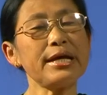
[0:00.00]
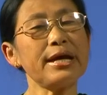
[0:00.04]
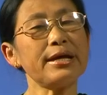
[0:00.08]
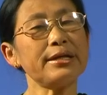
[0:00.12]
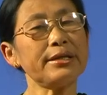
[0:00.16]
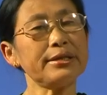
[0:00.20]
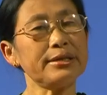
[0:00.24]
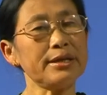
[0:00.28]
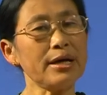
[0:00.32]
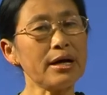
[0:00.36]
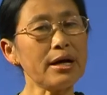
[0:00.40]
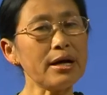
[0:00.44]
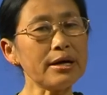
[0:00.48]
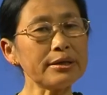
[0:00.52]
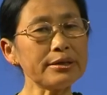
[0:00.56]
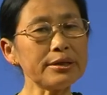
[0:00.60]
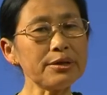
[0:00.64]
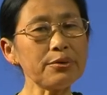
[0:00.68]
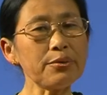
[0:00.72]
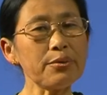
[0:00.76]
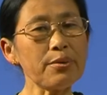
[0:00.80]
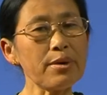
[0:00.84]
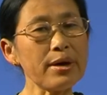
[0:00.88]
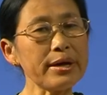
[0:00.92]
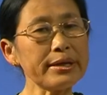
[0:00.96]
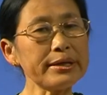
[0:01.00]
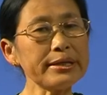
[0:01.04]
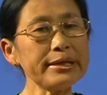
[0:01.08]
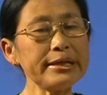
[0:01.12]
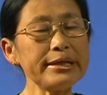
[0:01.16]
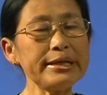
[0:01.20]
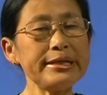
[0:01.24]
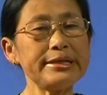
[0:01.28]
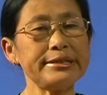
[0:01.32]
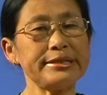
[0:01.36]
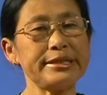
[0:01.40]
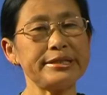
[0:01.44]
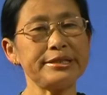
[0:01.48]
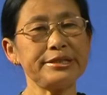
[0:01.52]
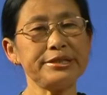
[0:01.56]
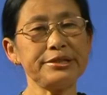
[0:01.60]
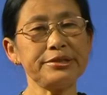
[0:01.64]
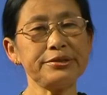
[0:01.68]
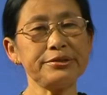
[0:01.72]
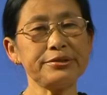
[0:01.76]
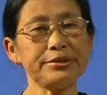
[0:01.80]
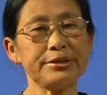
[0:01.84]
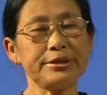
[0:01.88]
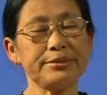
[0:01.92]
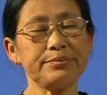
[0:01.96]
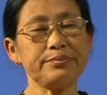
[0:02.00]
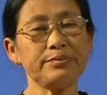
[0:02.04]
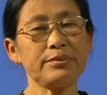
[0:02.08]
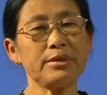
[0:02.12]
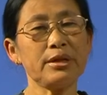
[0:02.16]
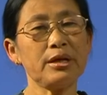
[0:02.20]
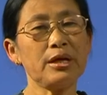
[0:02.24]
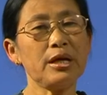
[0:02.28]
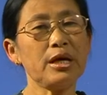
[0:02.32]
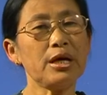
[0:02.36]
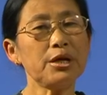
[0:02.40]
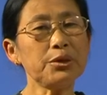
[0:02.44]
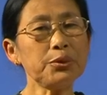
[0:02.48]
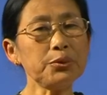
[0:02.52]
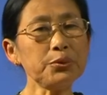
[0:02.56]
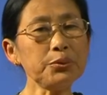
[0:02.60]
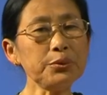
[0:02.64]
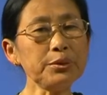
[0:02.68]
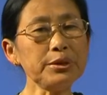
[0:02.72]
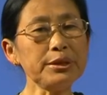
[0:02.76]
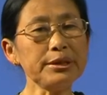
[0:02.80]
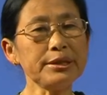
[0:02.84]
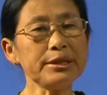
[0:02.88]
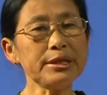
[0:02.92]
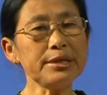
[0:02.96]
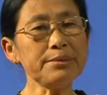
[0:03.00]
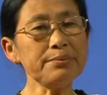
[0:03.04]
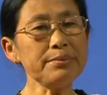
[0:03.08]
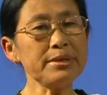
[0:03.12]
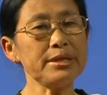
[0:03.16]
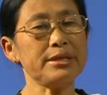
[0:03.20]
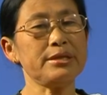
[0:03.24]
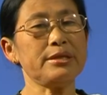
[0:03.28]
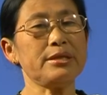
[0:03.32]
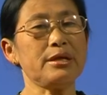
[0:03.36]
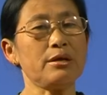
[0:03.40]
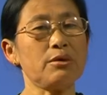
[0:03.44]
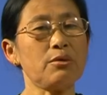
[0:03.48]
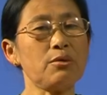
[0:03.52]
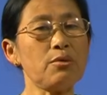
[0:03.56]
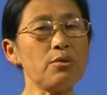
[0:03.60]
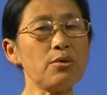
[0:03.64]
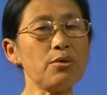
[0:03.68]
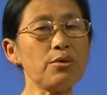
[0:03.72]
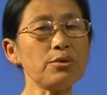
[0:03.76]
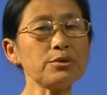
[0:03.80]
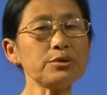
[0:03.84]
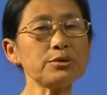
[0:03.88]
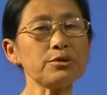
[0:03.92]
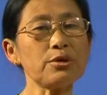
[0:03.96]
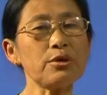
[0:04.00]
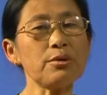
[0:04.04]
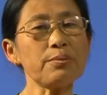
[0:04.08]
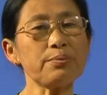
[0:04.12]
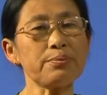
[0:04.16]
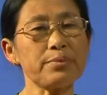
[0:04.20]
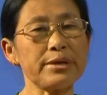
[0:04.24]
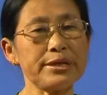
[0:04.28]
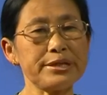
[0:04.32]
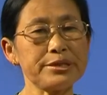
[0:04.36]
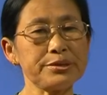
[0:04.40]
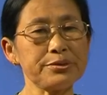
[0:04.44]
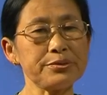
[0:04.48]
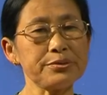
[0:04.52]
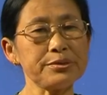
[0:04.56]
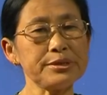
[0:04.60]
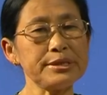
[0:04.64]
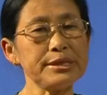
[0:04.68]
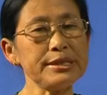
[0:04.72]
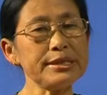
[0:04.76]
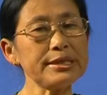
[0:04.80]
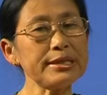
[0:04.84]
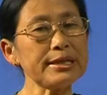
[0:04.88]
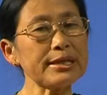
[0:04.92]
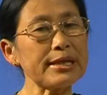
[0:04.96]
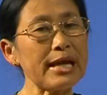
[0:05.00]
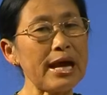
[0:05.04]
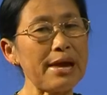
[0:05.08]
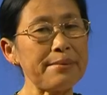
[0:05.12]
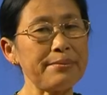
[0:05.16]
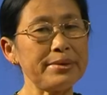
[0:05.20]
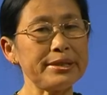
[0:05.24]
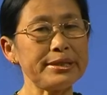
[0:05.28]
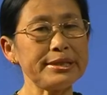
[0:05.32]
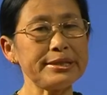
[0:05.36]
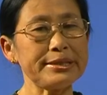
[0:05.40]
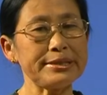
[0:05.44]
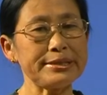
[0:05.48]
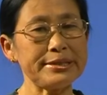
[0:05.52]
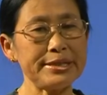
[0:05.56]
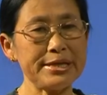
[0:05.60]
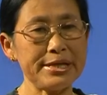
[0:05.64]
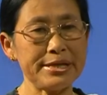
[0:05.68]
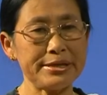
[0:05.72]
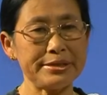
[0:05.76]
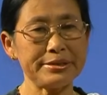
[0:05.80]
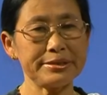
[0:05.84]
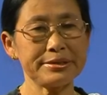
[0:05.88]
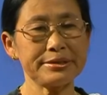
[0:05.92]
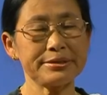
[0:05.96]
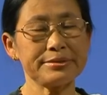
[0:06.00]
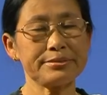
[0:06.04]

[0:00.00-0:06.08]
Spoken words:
and the other one is a theory to determine the cause of Pleistocene climatic change.